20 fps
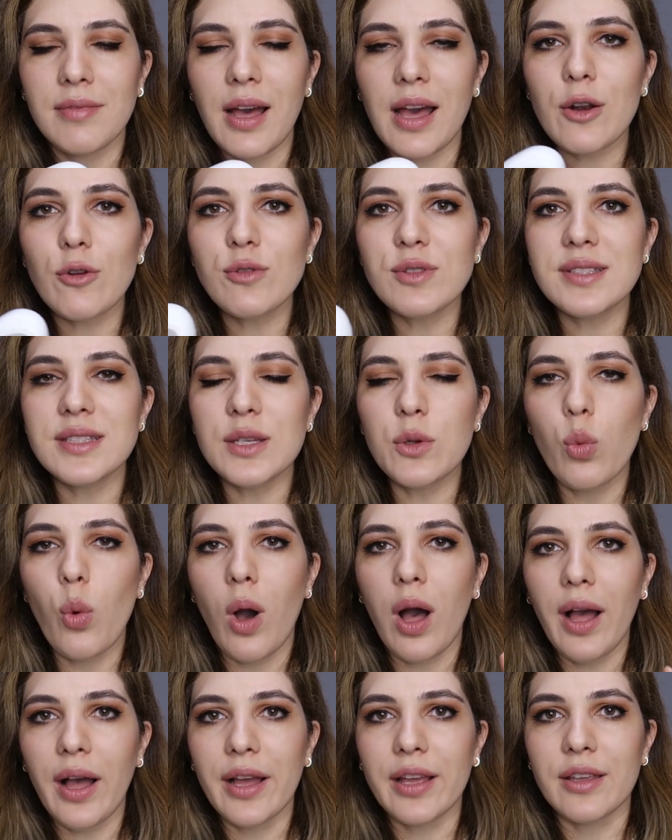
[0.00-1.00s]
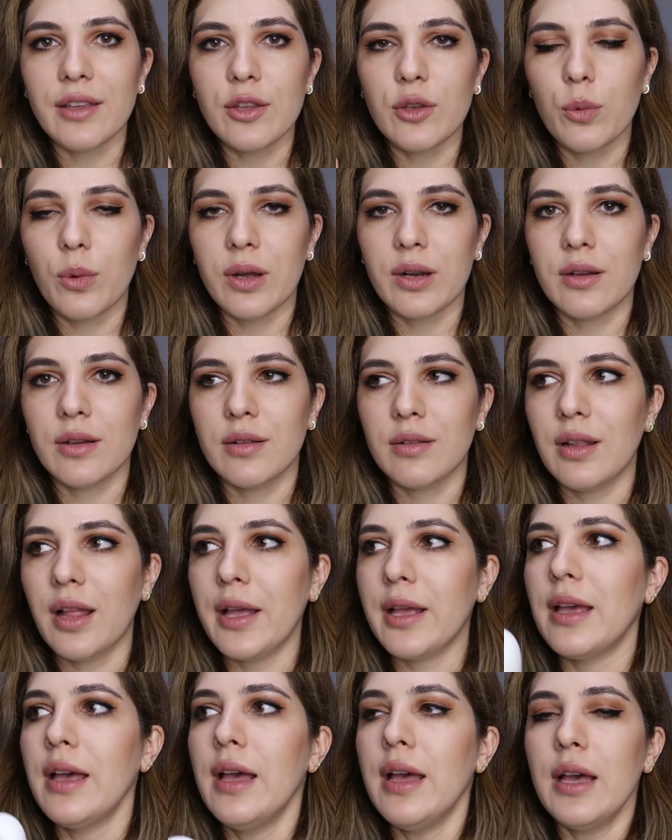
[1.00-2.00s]
I don't see why you wanna,
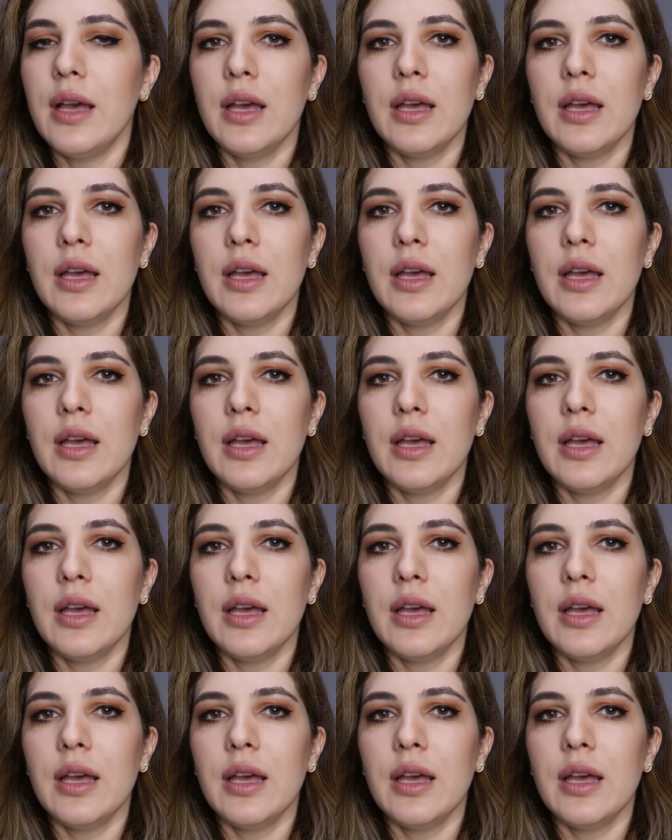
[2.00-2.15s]
like,